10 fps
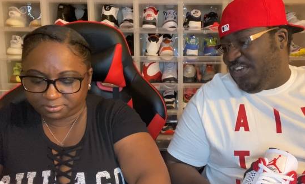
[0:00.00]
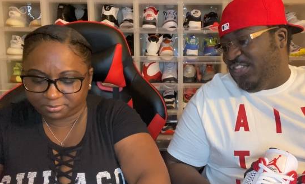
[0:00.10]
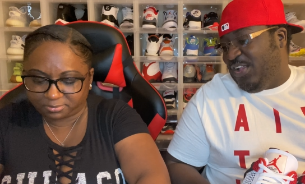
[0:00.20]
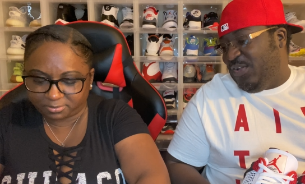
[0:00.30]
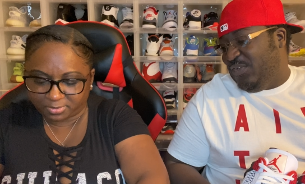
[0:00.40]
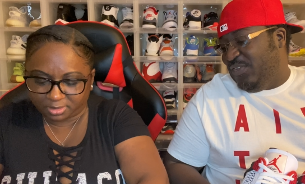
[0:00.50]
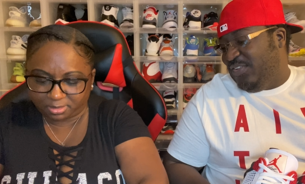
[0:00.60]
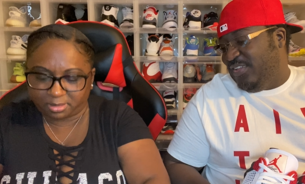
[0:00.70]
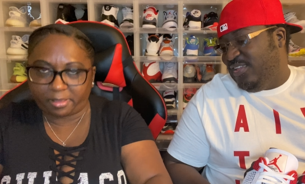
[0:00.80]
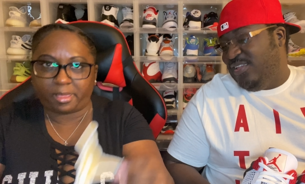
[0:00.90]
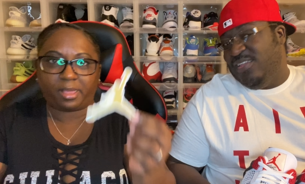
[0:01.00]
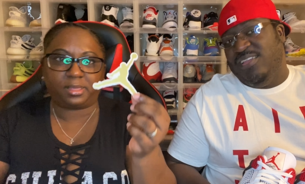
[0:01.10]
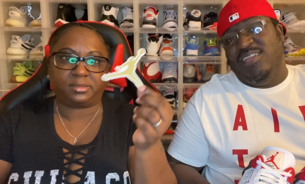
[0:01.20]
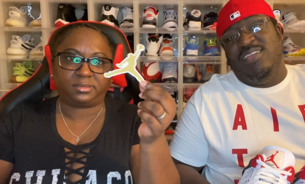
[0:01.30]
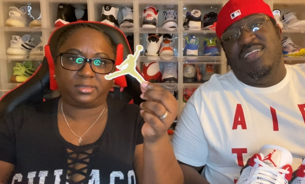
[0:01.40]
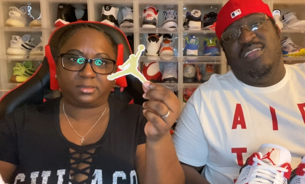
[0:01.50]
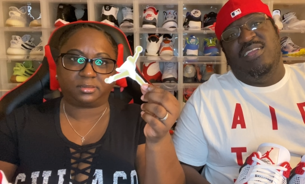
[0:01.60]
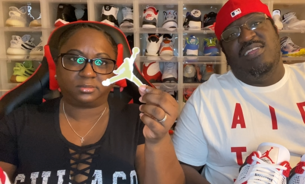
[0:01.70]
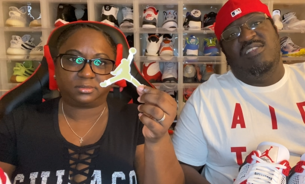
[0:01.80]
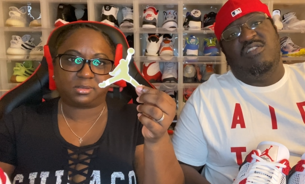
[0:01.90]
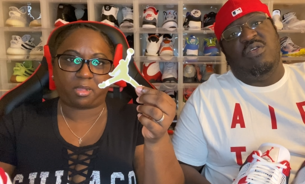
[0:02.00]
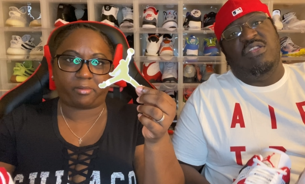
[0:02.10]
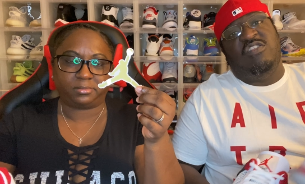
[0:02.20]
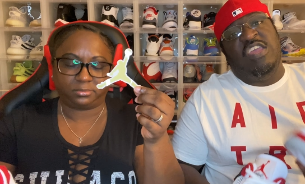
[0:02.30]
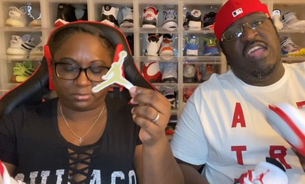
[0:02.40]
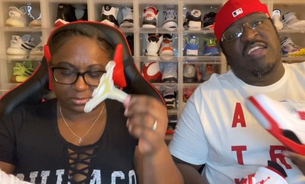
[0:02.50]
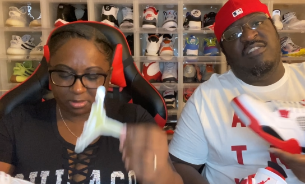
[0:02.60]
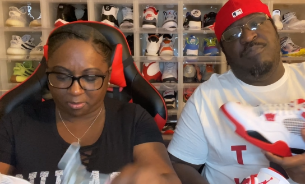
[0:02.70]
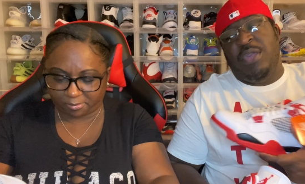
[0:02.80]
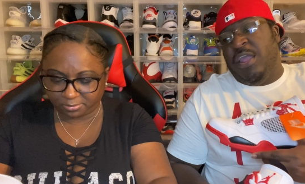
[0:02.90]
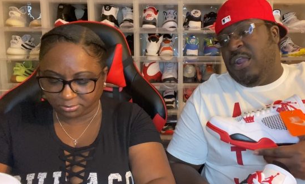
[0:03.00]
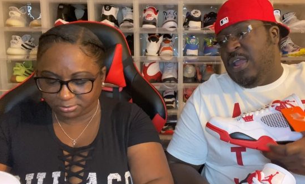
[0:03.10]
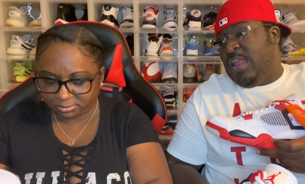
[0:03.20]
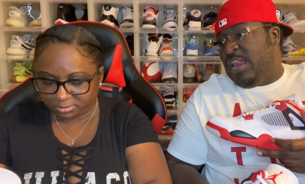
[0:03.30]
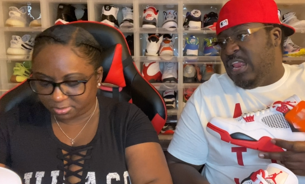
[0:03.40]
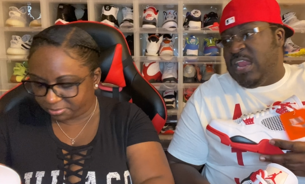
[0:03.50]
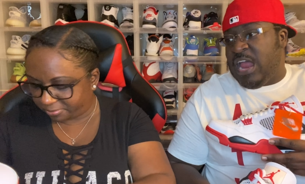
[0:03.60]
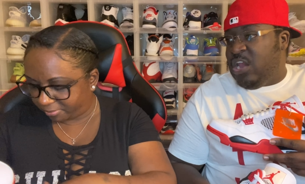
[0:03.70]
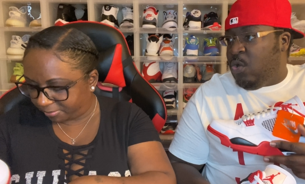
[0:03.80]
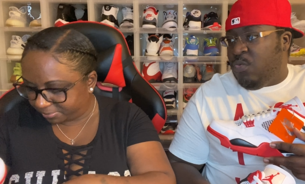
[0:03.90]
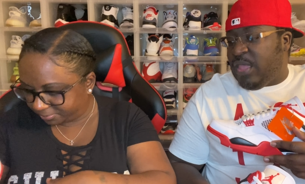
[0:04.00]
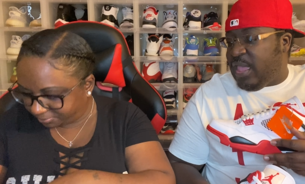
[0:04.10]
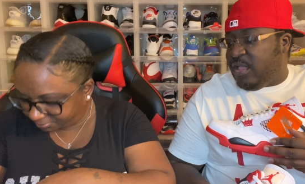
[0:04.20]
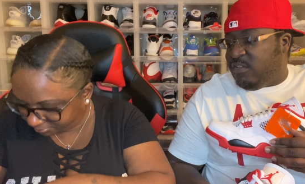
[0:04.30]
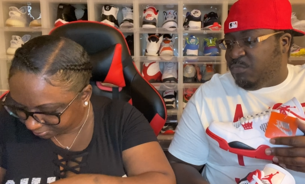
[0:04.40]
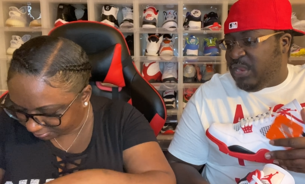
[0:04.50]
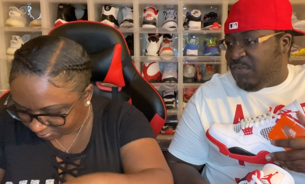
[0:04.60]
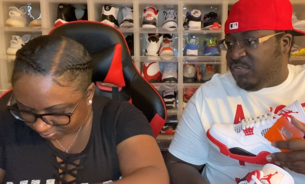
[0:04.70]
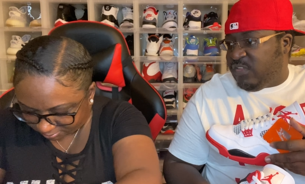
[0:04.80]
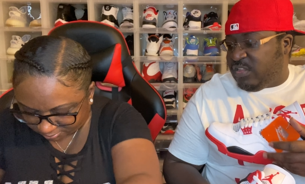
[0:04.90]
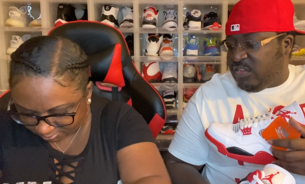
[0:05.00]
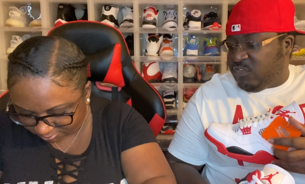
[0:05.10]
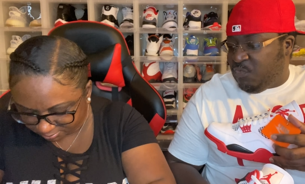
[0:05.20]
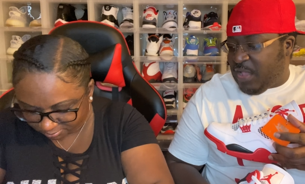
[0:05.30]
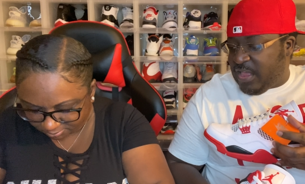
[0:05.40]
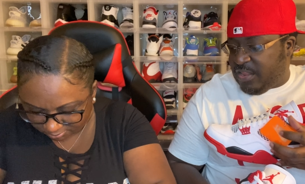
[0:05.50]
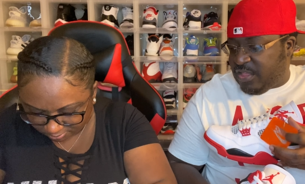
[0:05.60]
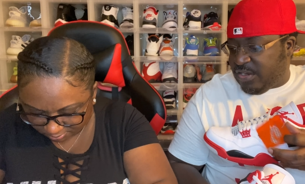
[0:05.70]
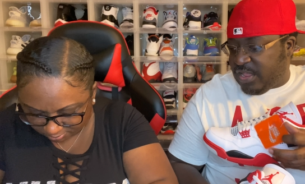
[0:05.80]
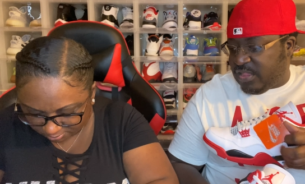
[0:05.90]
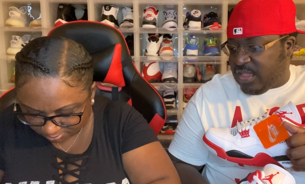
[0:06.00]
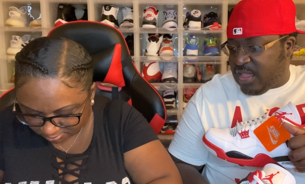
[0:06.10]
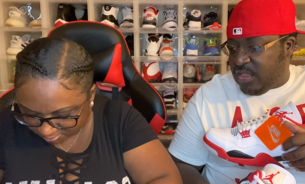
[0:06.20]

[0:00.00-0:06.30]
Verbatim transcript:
Speaker 1: though.
Speaker 2: I got a sticker.
Speaker 1: So the GS pair, and I did not know that because we never took the shoe out of there like that.